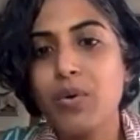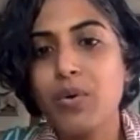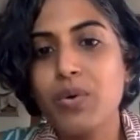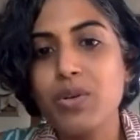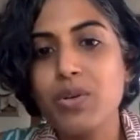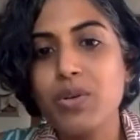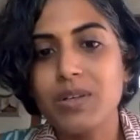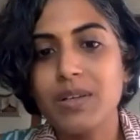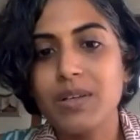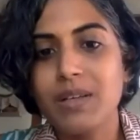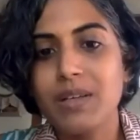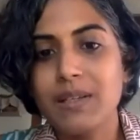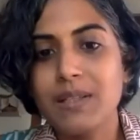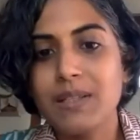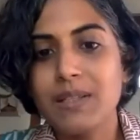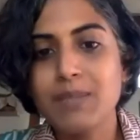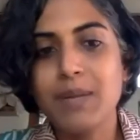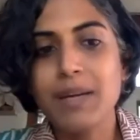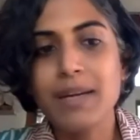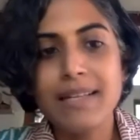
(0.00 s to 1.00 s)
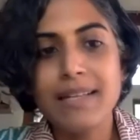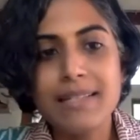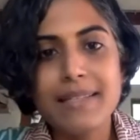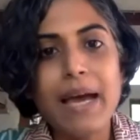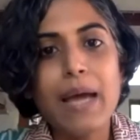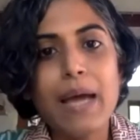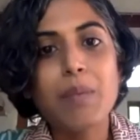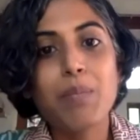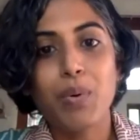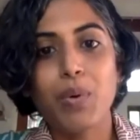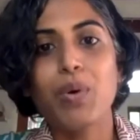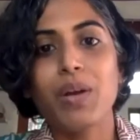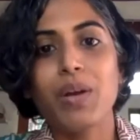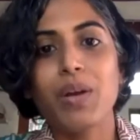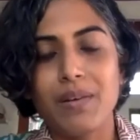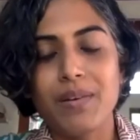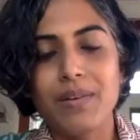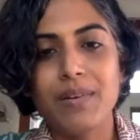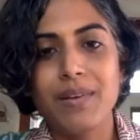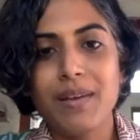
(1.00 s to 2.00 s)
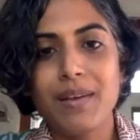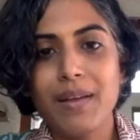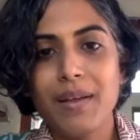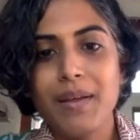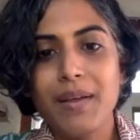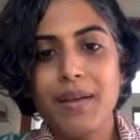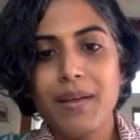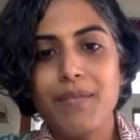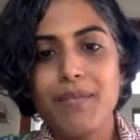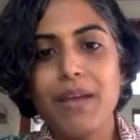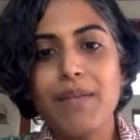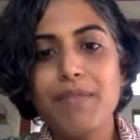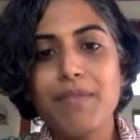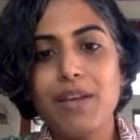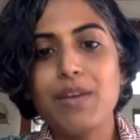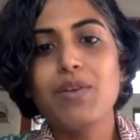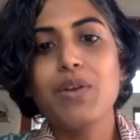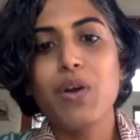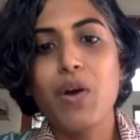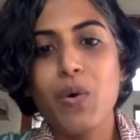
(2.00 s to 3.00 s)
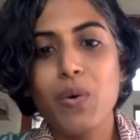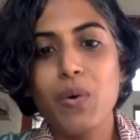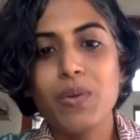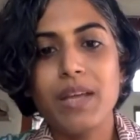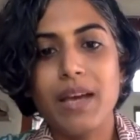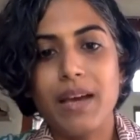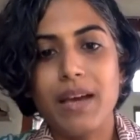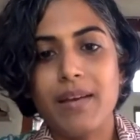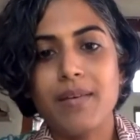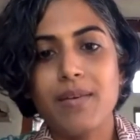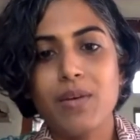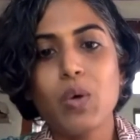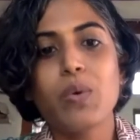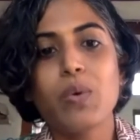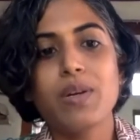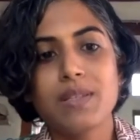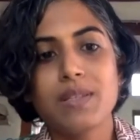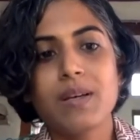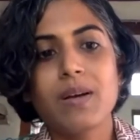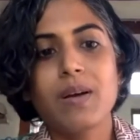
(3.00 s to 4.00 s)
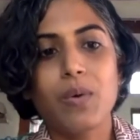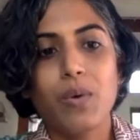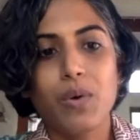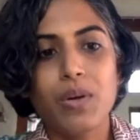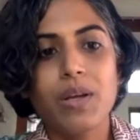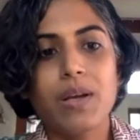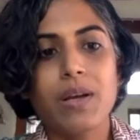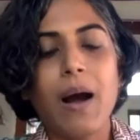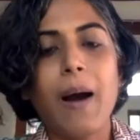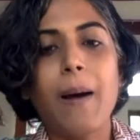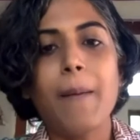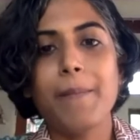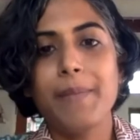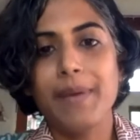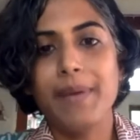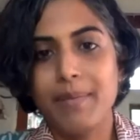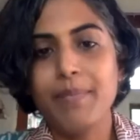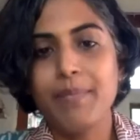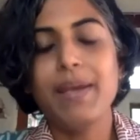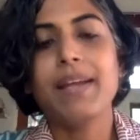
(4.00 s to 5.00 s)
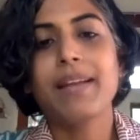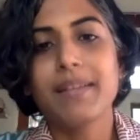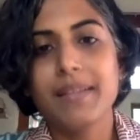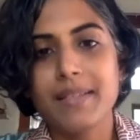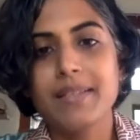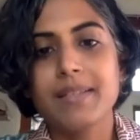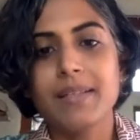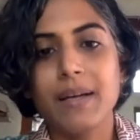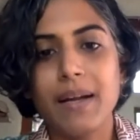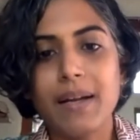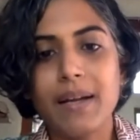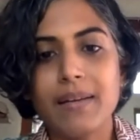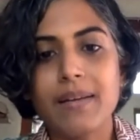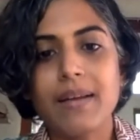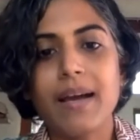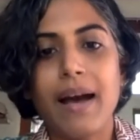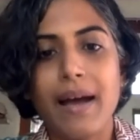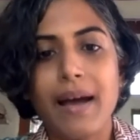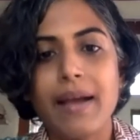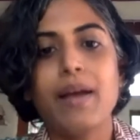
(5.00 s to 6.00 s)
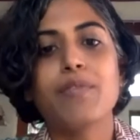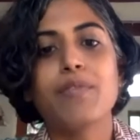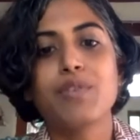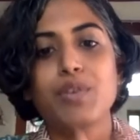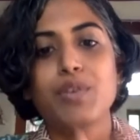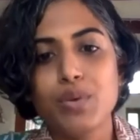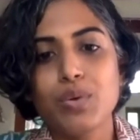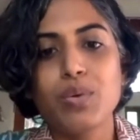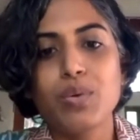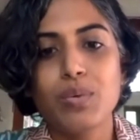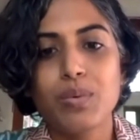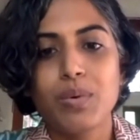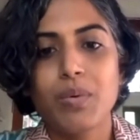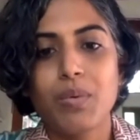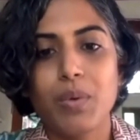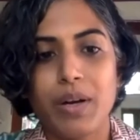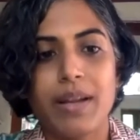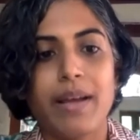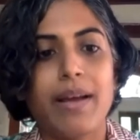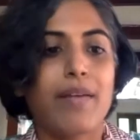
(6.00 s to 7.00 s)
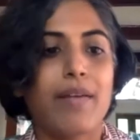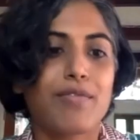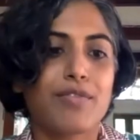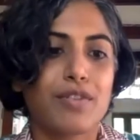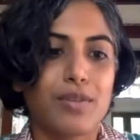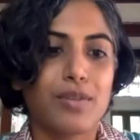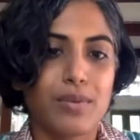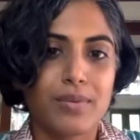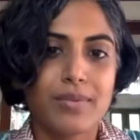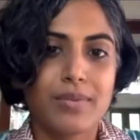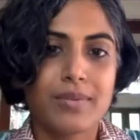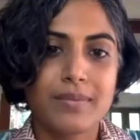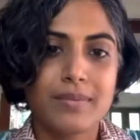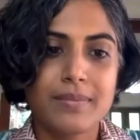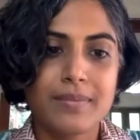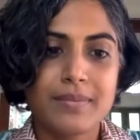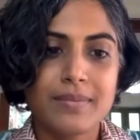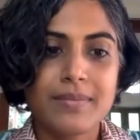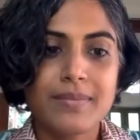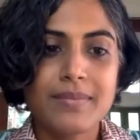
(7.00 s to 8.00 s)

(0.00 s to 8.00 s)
own journeys but it's that point when we know that no one's going to come and make this right i have to do what i have to do yeah